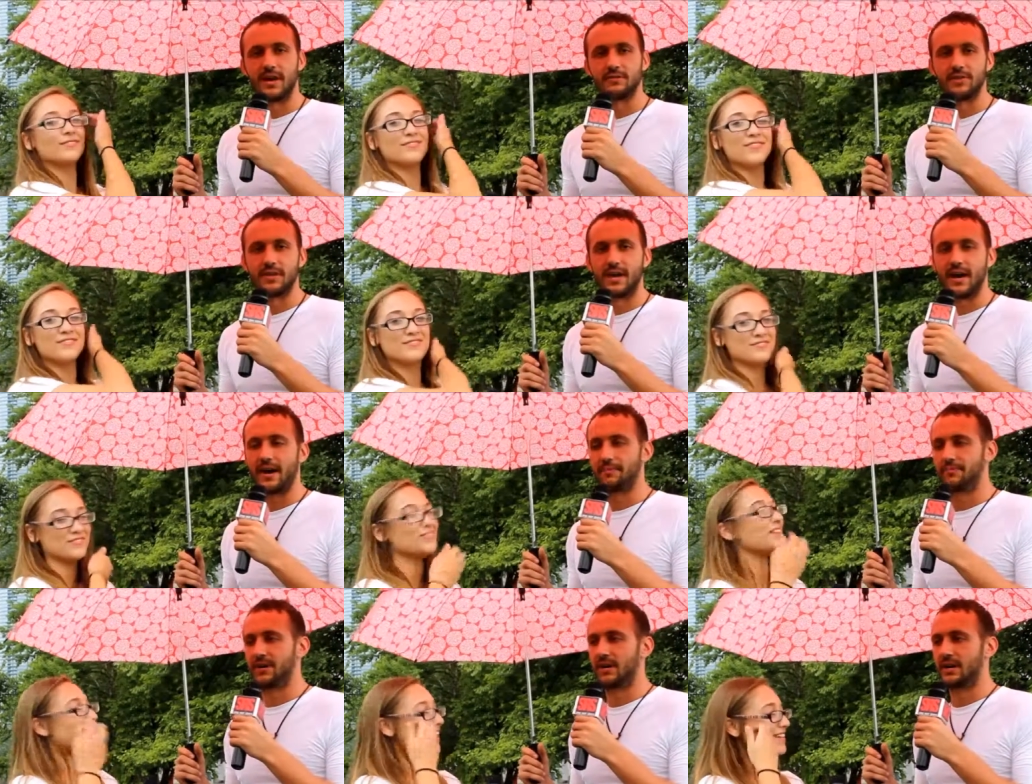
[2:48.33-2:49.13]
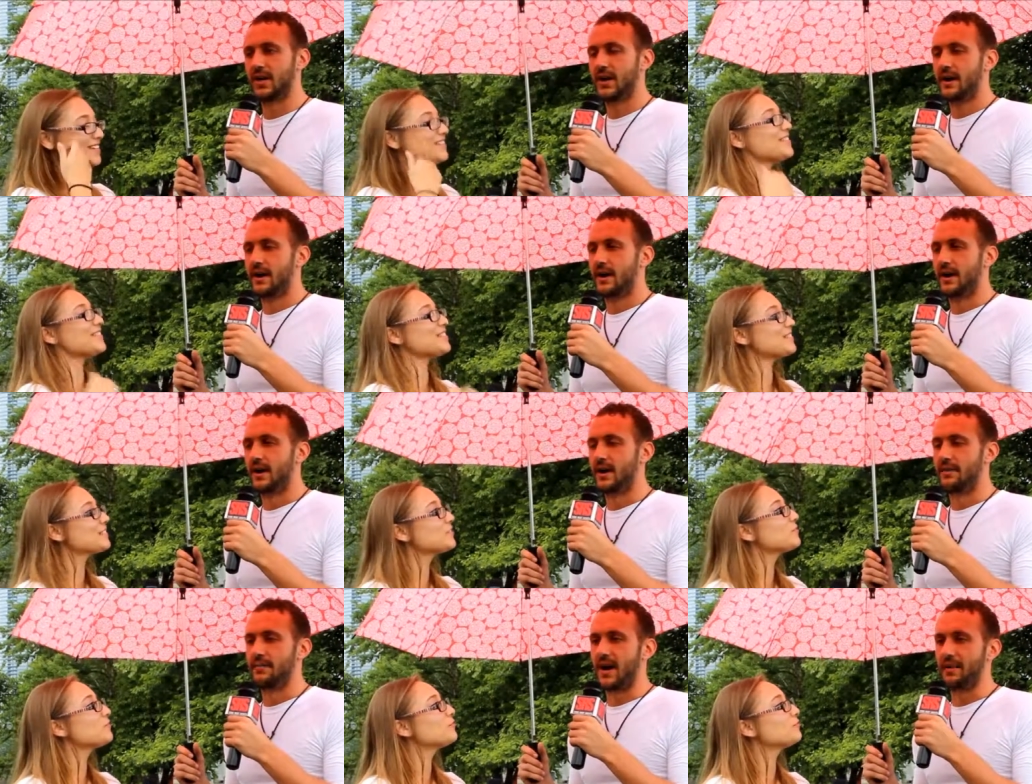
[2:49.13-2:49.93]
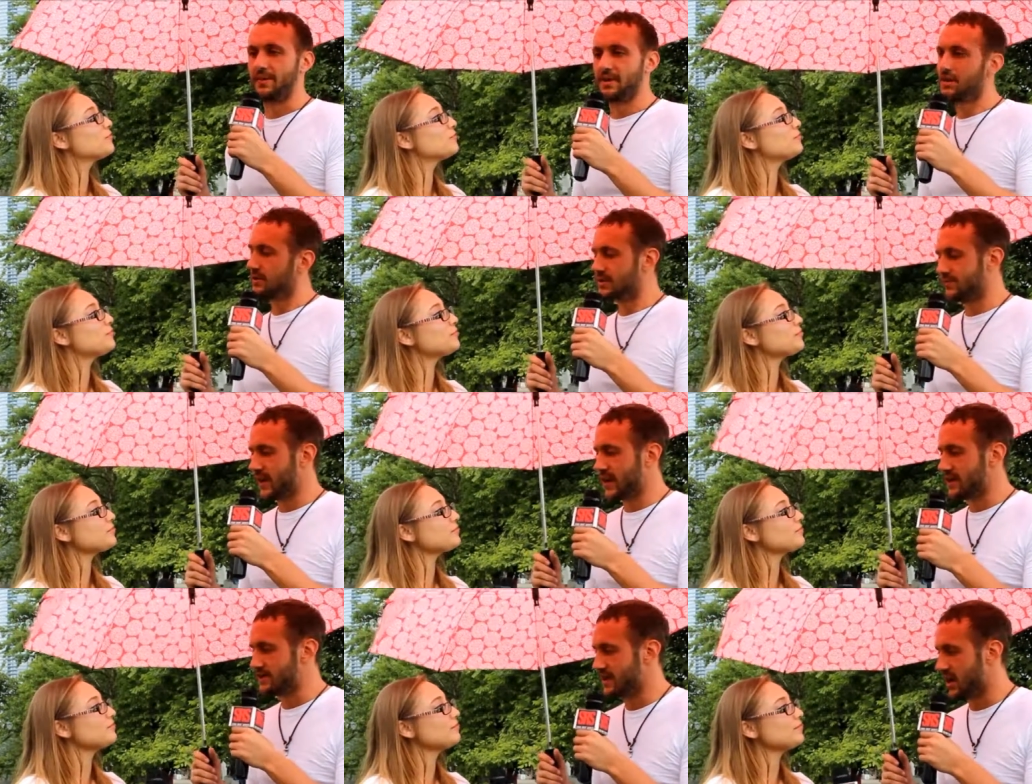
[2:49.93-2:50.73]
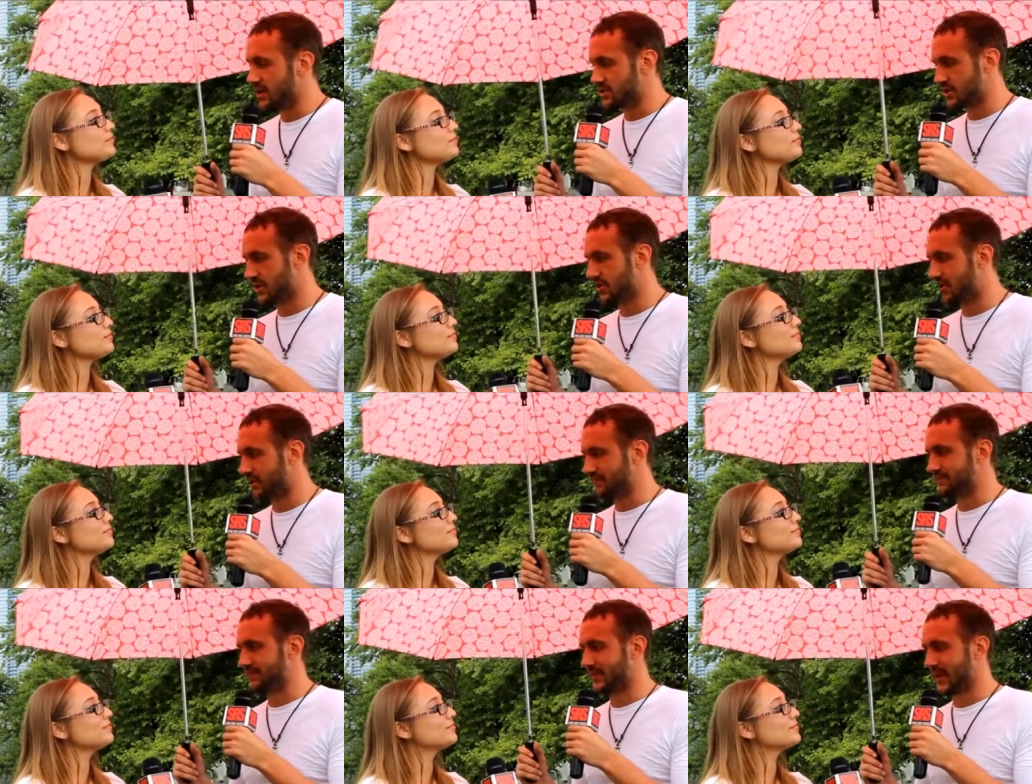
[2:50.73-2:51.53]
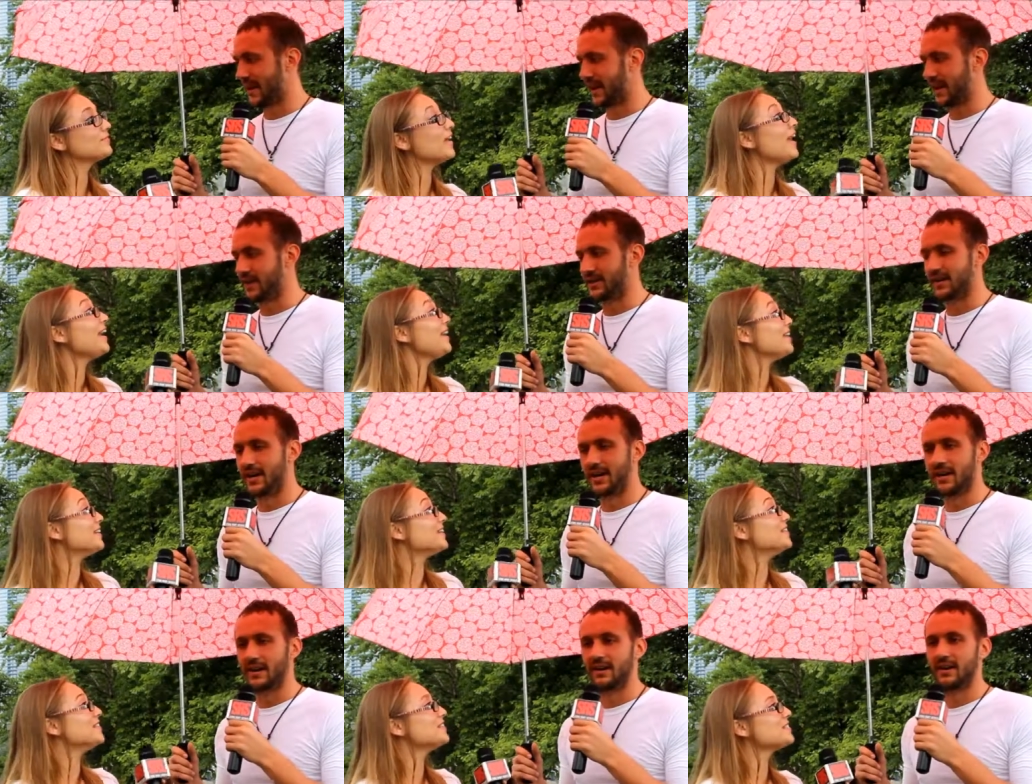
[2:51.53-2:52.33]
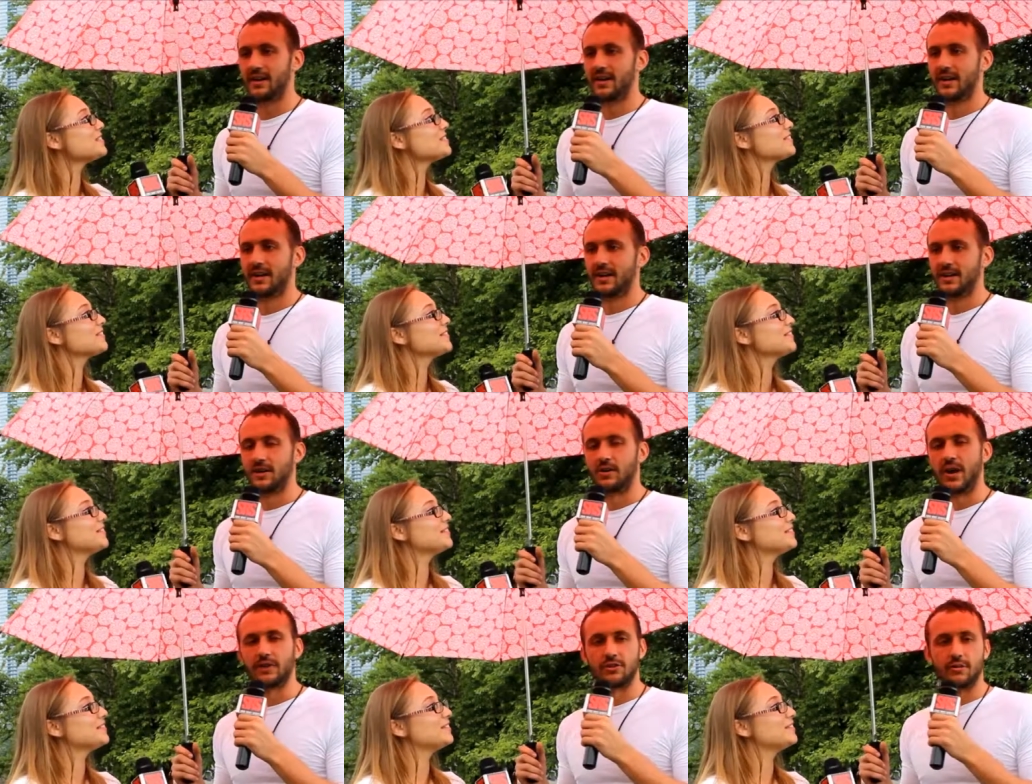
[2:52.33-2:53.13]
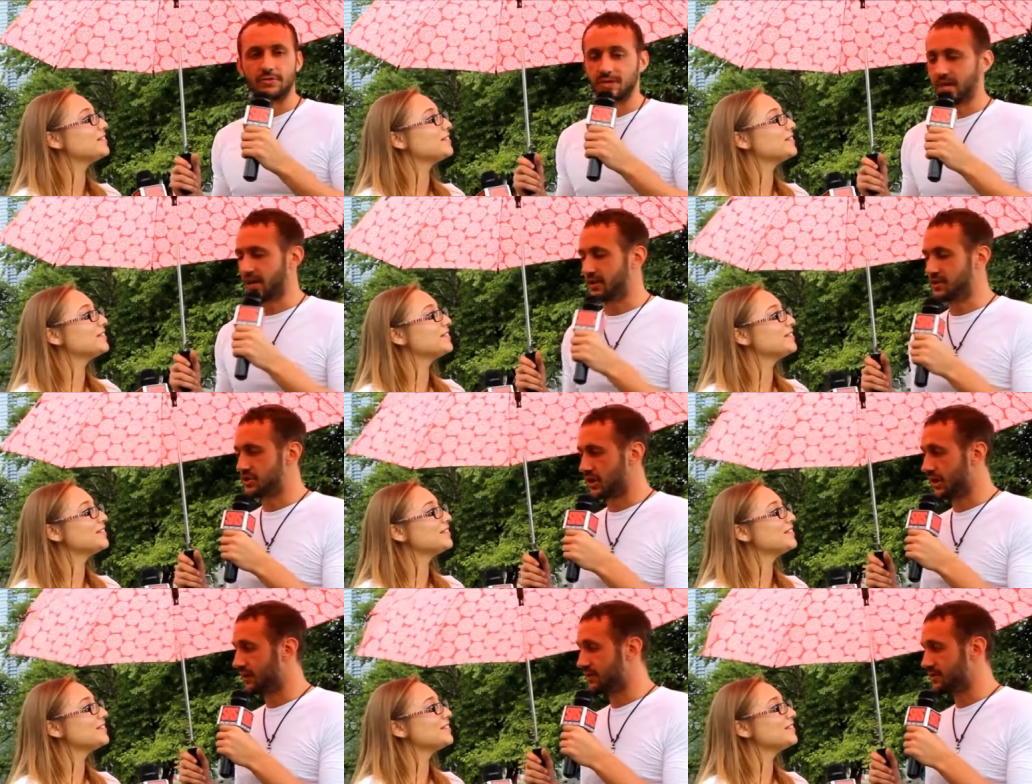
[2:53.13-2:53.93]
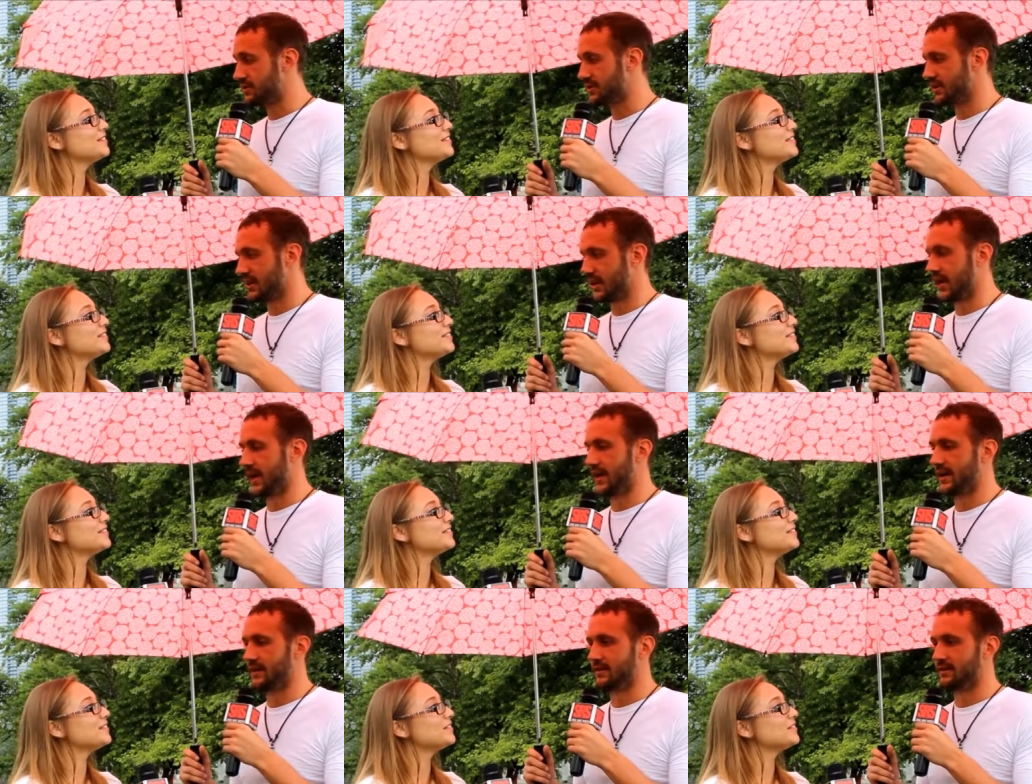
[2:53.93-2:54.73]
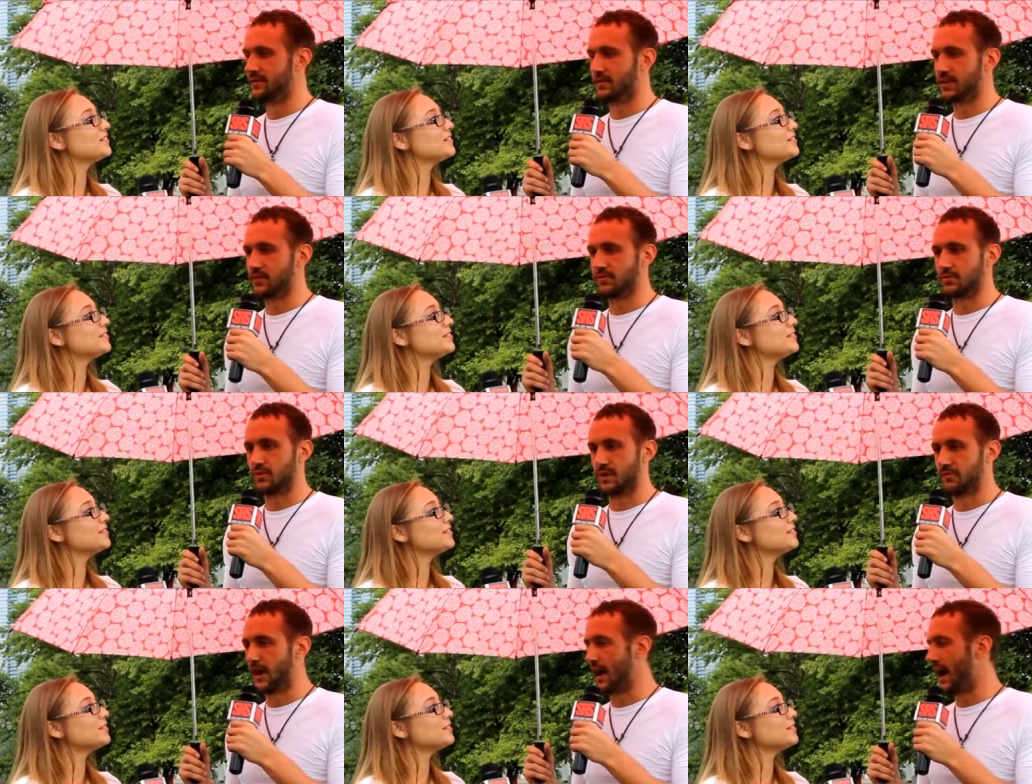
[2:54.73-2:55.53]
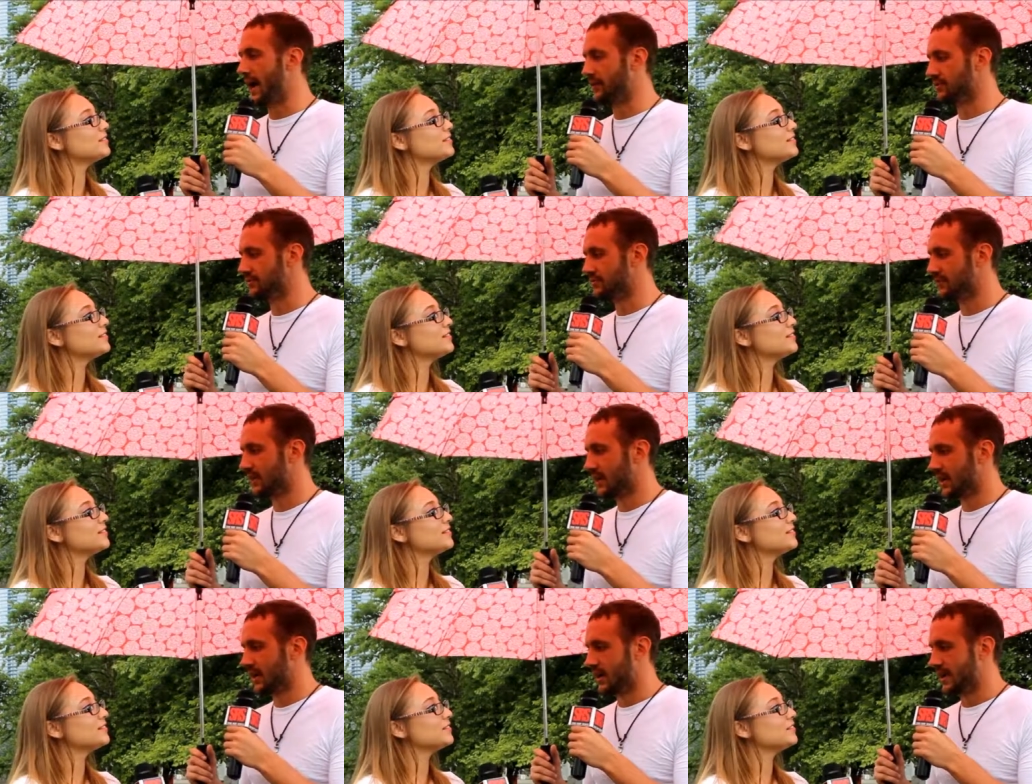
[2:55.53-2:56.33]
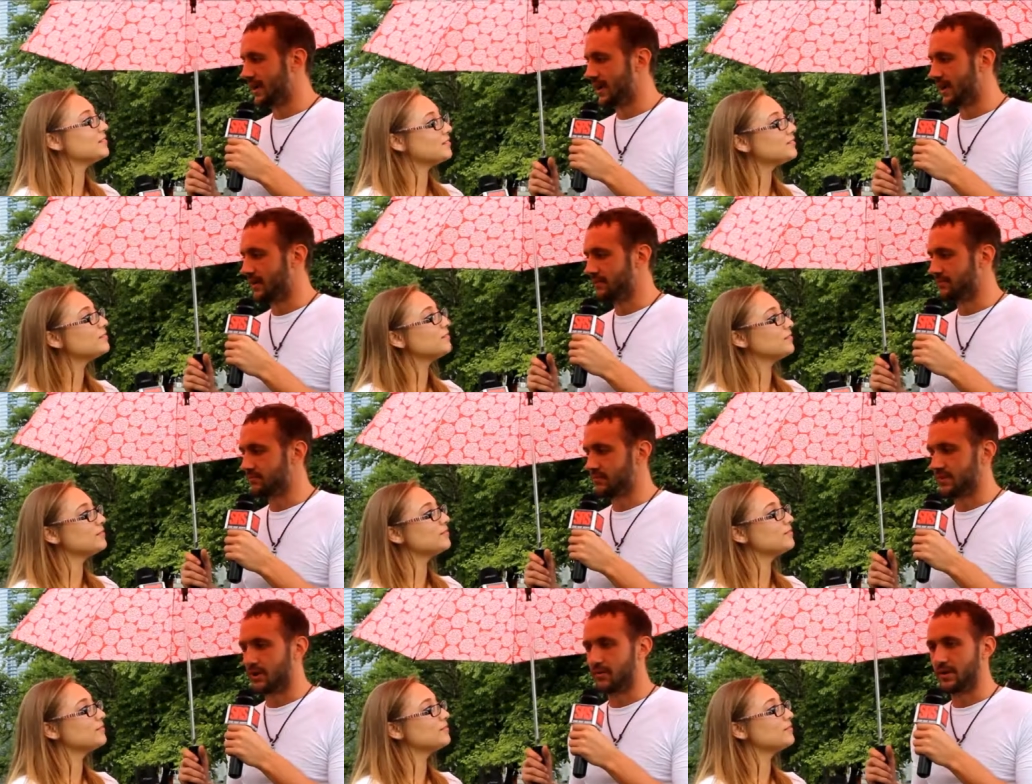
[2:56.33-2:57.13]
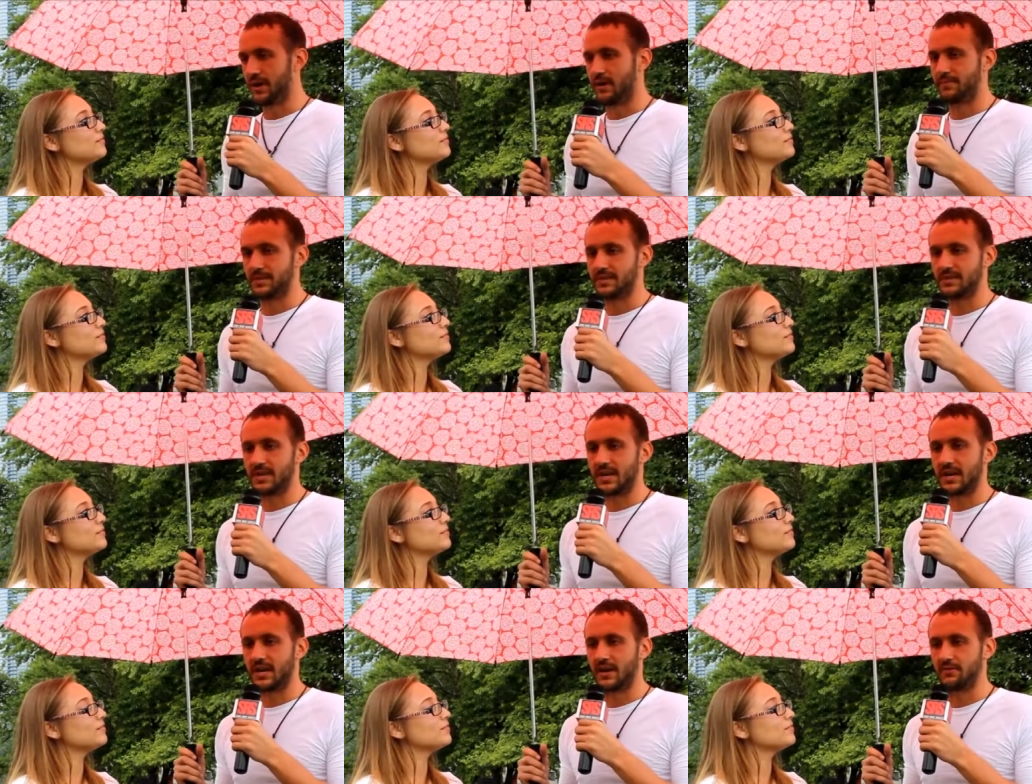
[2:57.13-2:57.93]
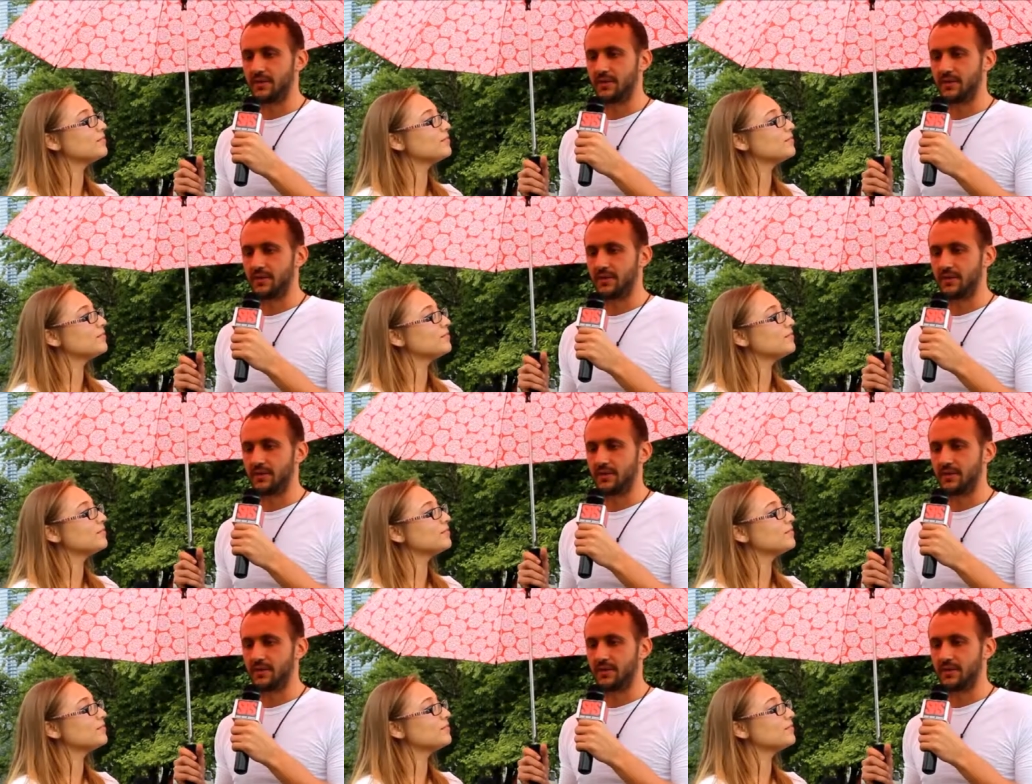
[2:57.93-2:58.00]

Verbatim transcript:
Speaker 1: time with that. But um, I'm a huge fan of Josh Turner, and uh, you know I grew up singing in church, and so he was one of my idols um, growing up and singing.